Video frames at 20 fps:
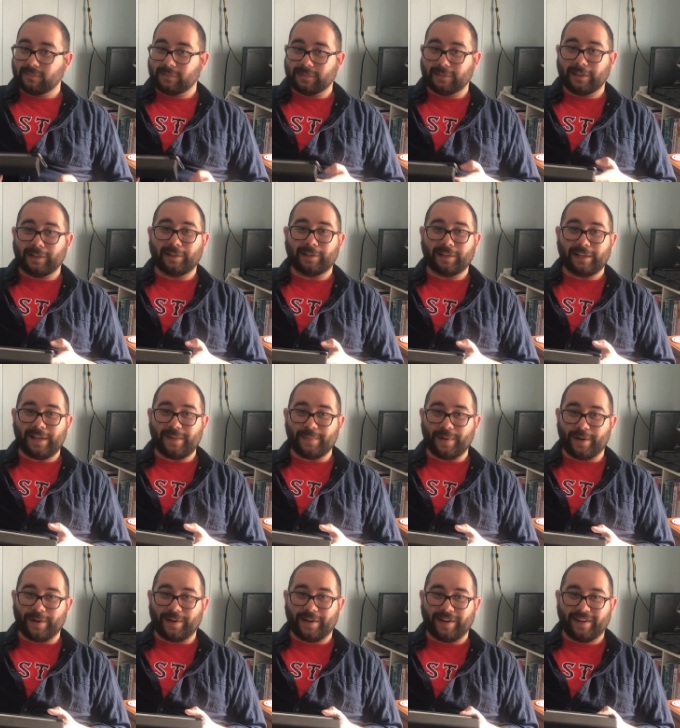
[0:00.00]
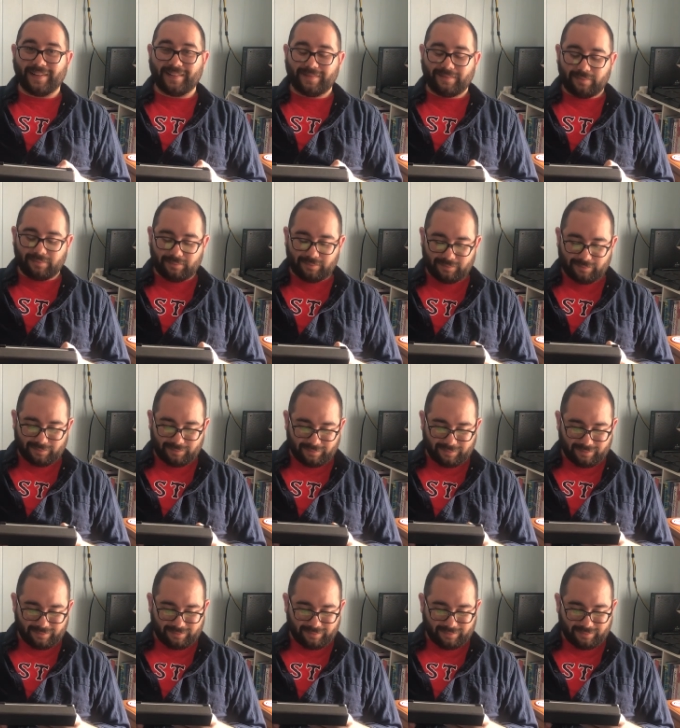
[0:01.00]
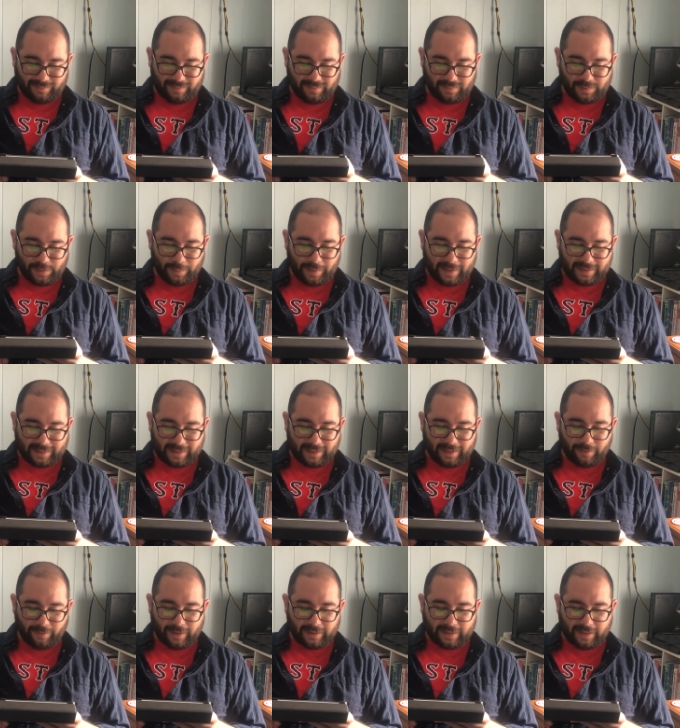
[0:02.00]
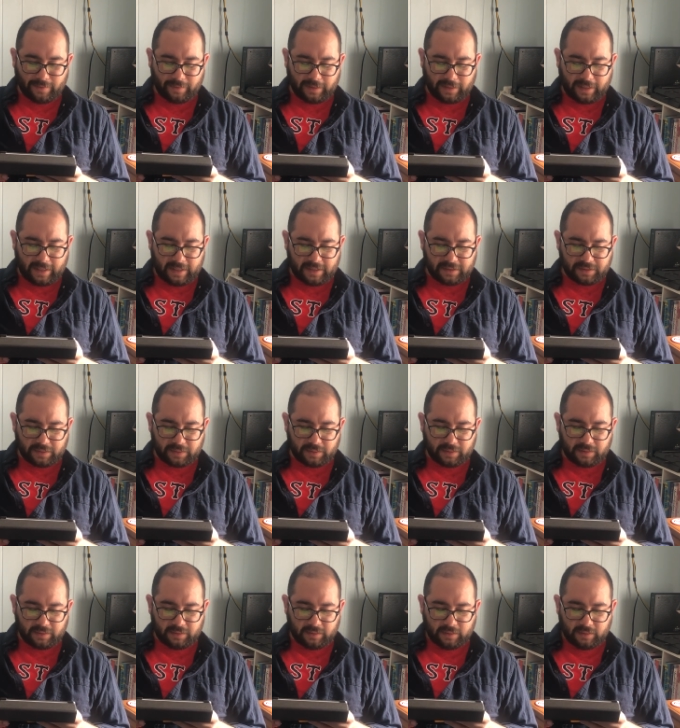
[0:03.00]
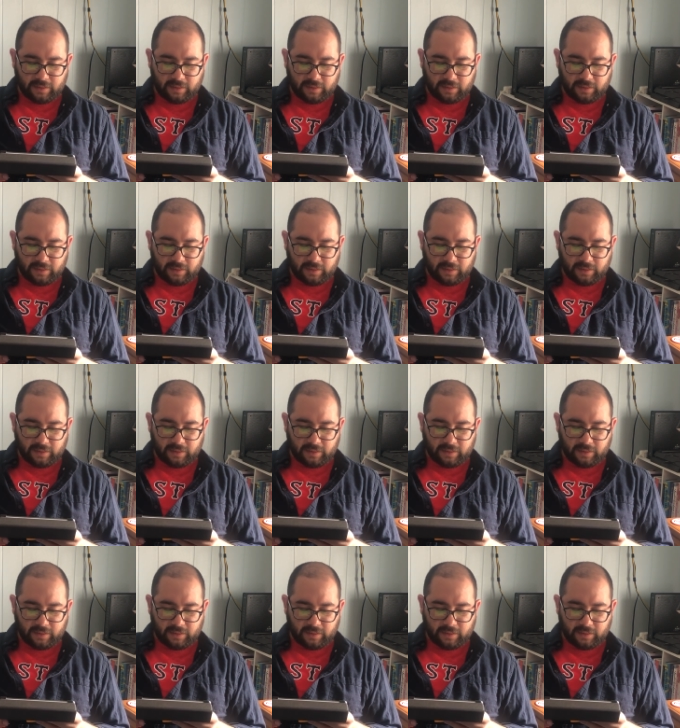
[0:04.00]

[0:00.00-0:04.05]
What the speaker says: Little emo, huh? I'm surprised I didn't write that one in high school.